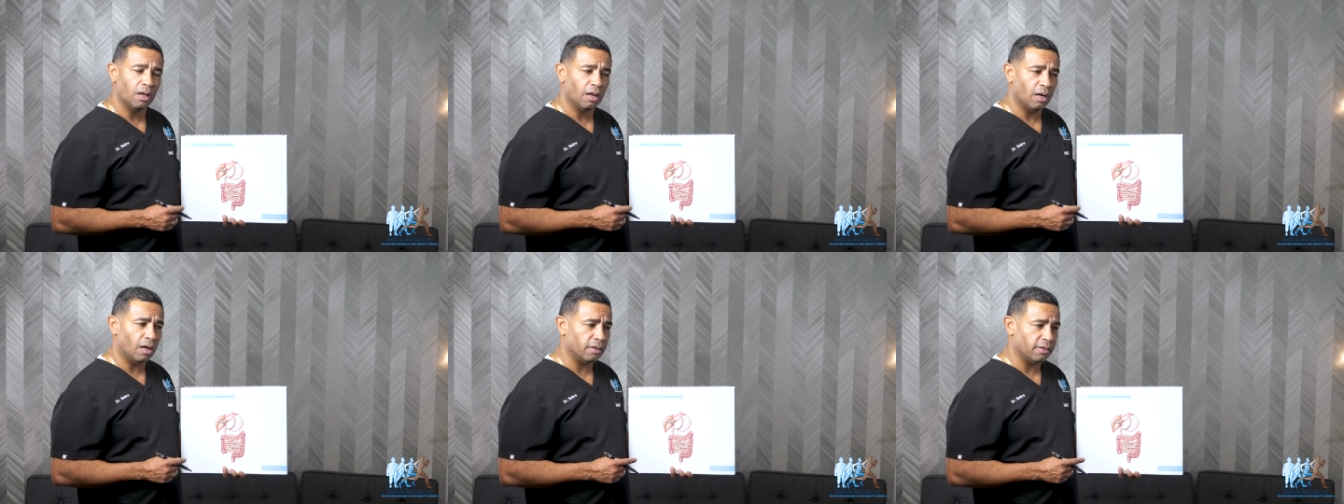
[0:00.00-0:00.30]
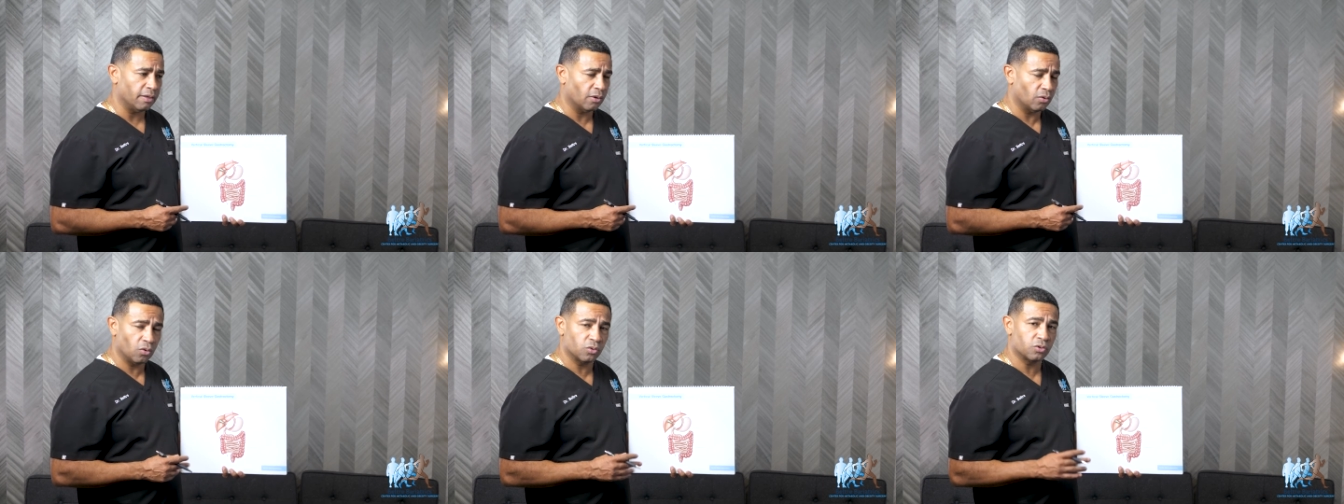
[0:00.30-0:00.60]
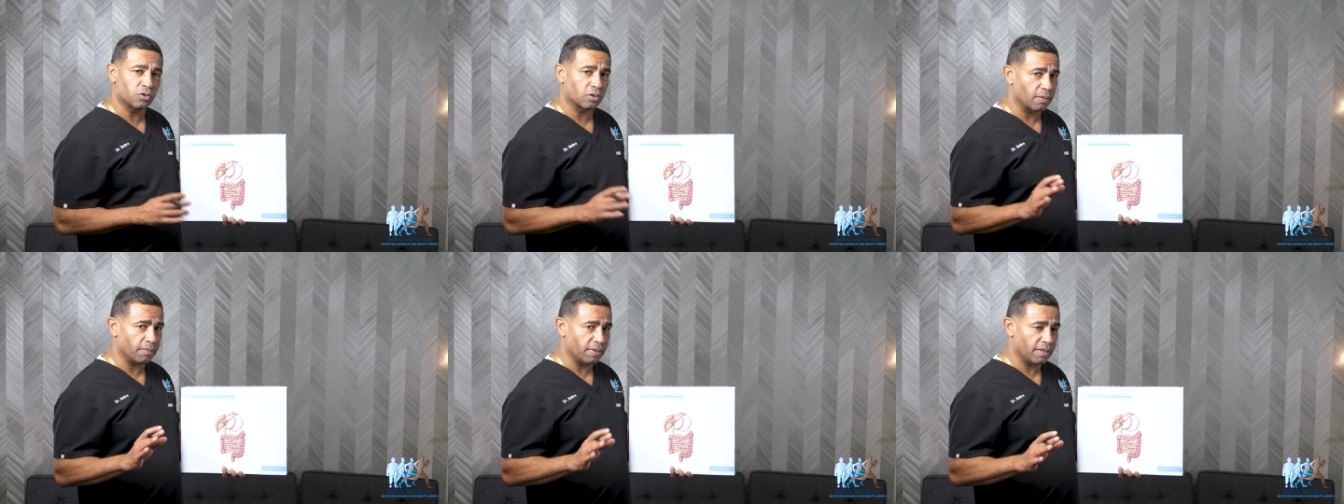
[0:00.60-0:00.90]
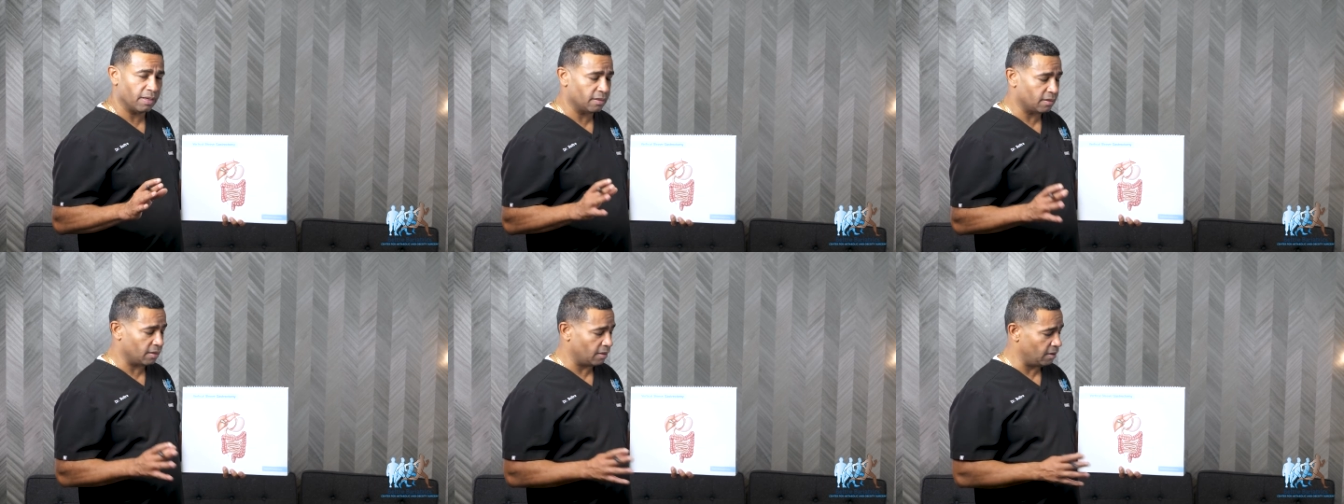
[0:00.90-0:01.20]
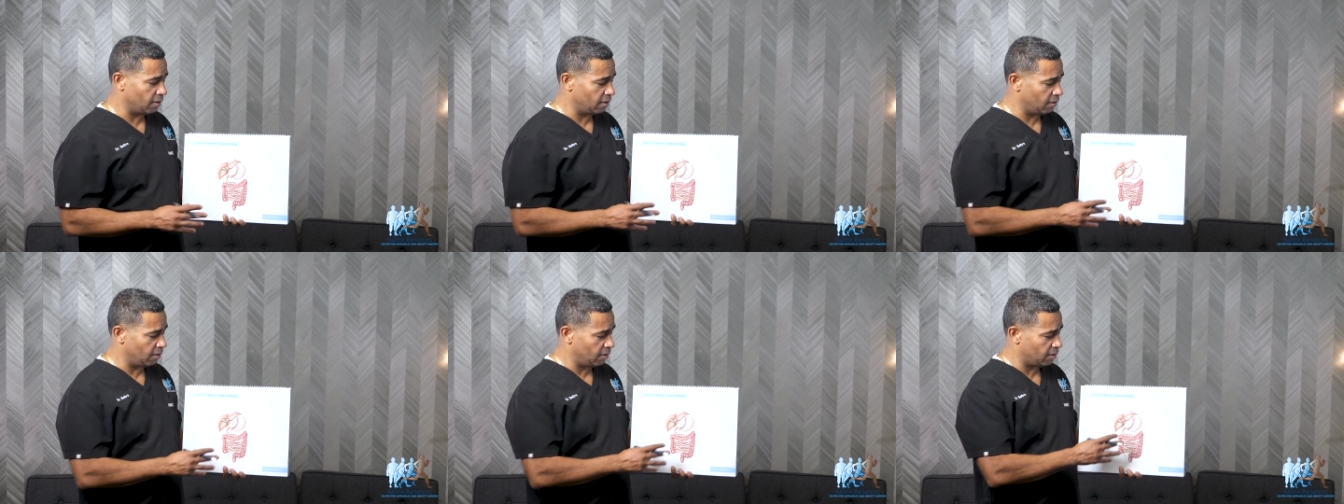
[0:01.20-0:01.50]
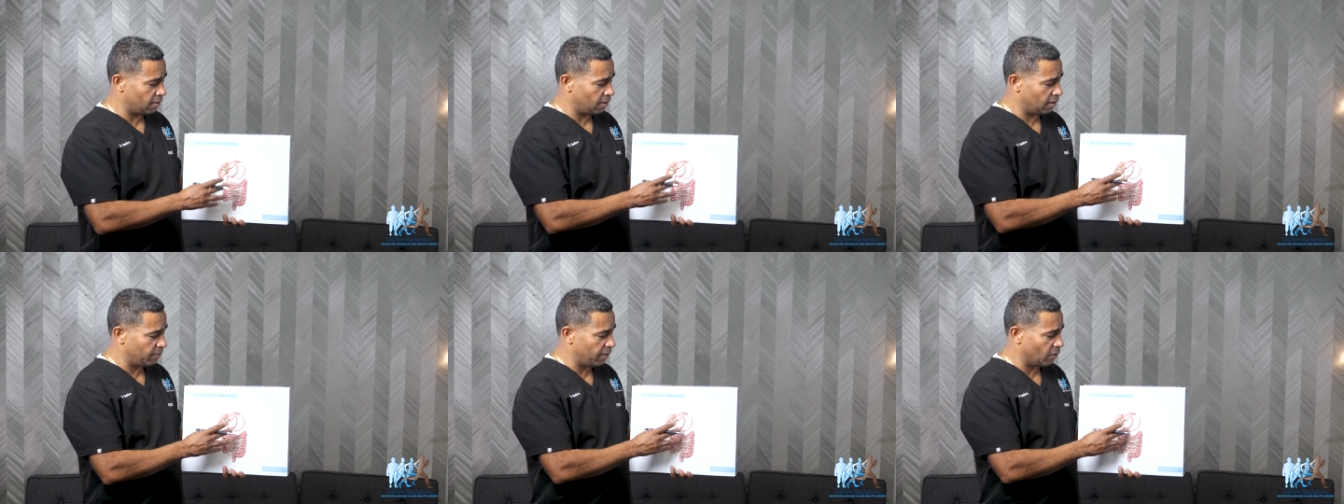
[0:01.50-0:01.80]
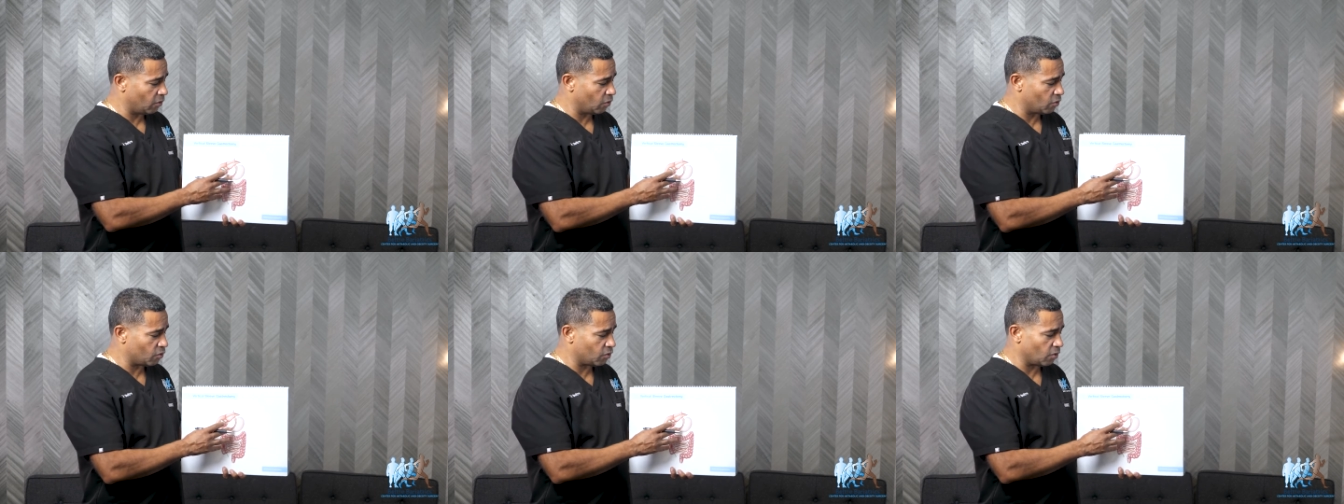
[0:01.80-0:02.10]
Uh, the glucose can be e- easily be
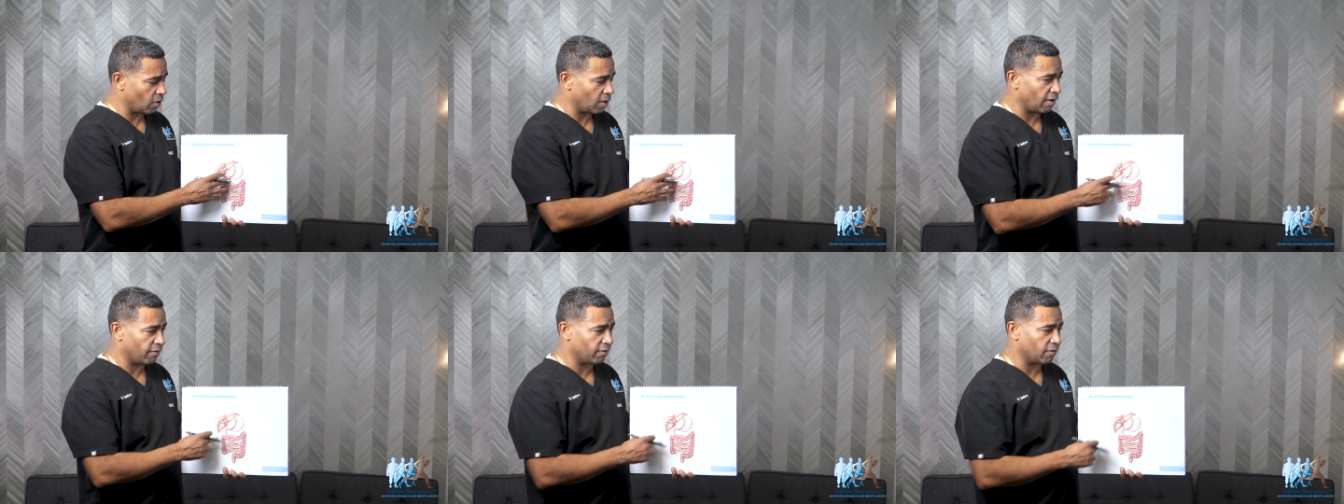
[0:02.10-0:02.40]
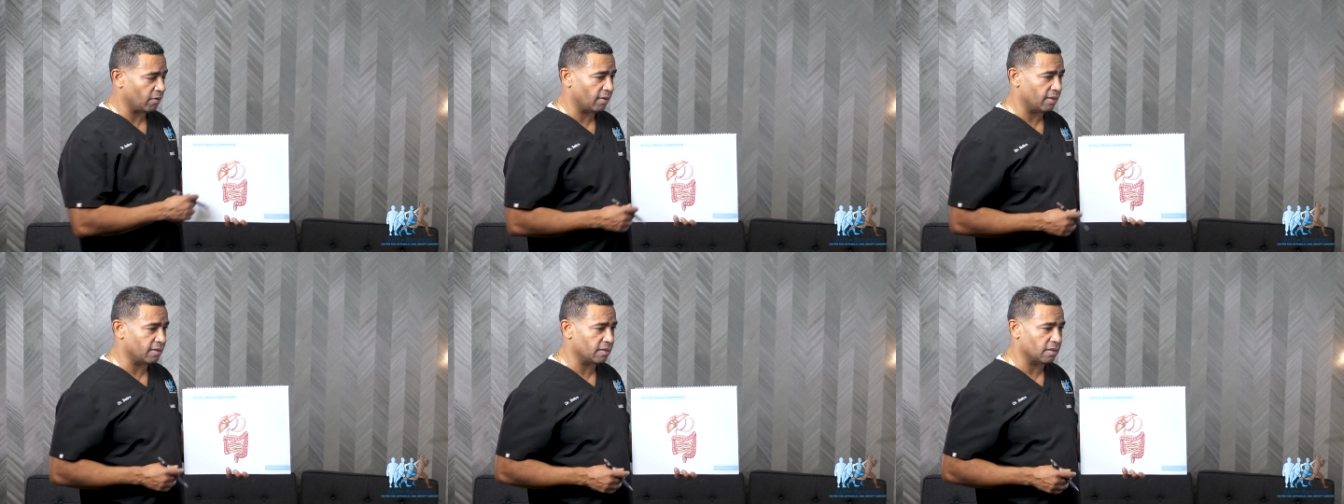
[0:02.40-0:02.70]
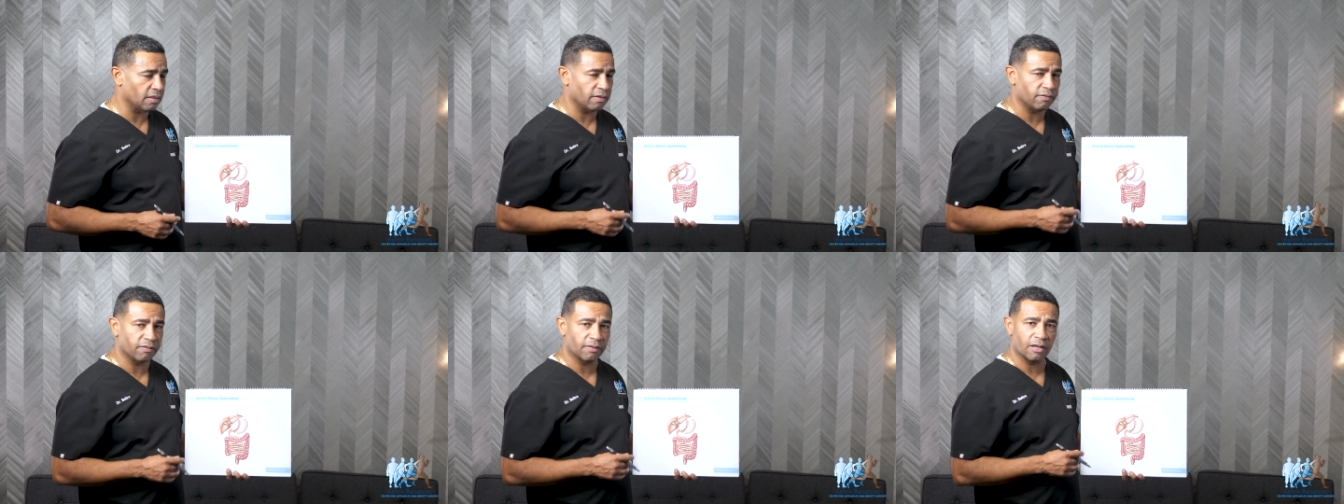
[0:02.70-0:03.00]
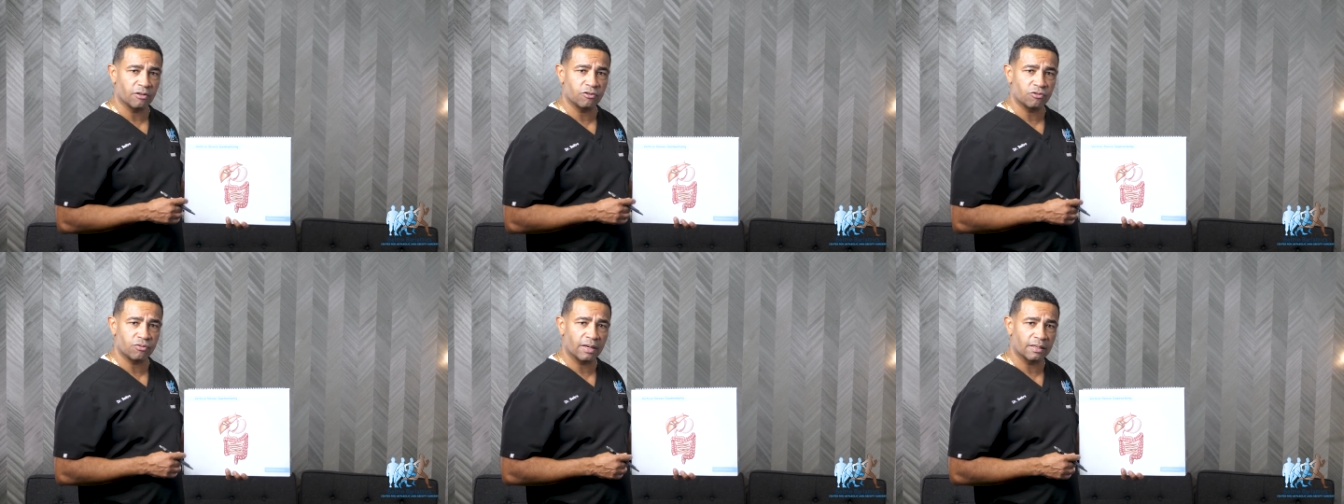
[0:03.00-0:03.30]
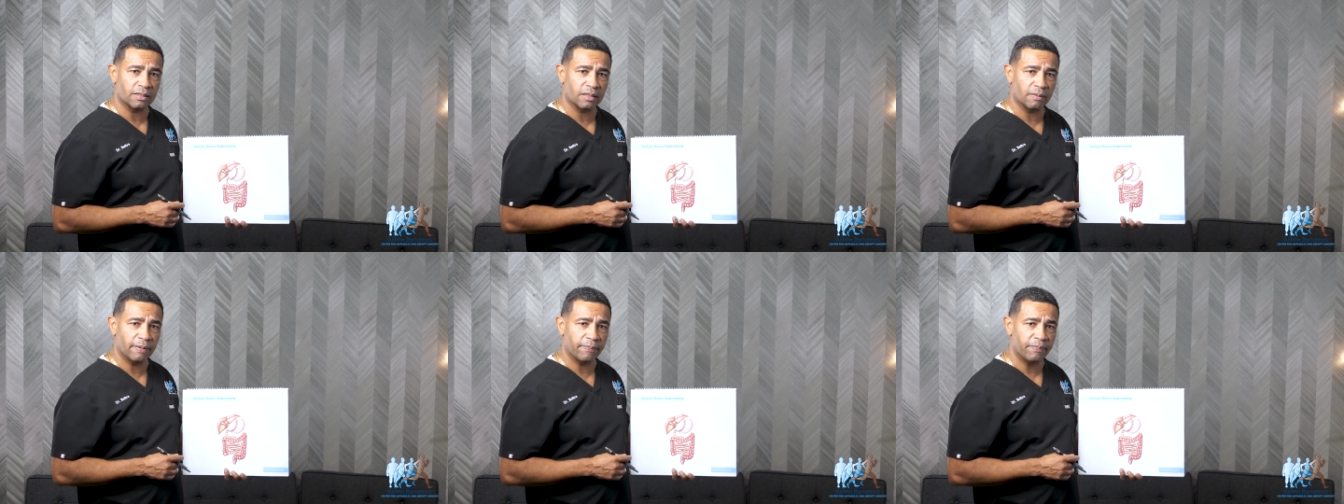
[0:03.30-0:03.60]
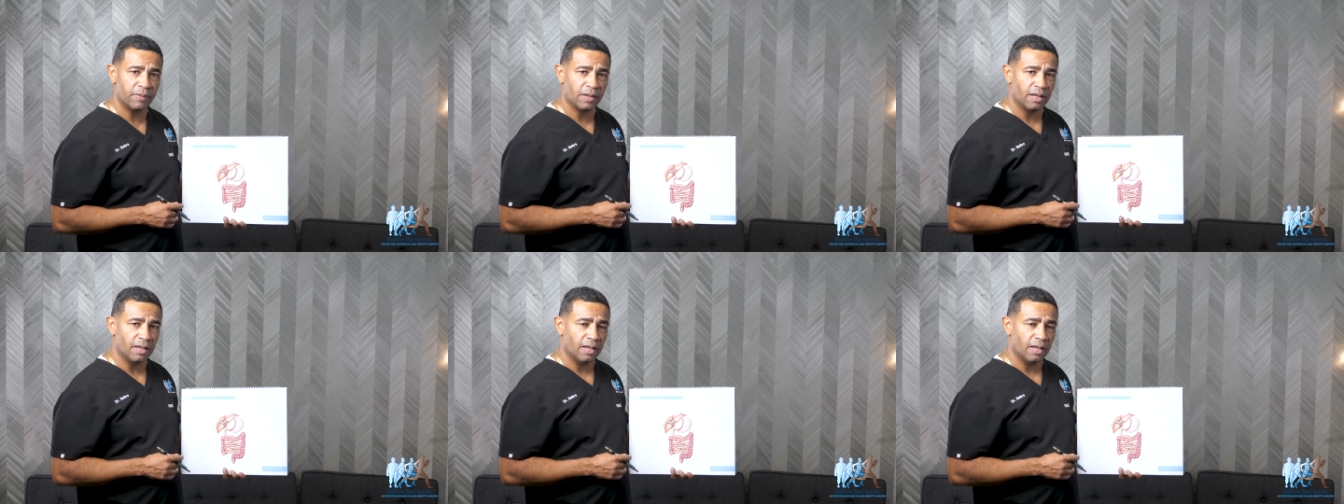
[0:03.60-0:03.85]
controlled after the sleeve gastrectomy,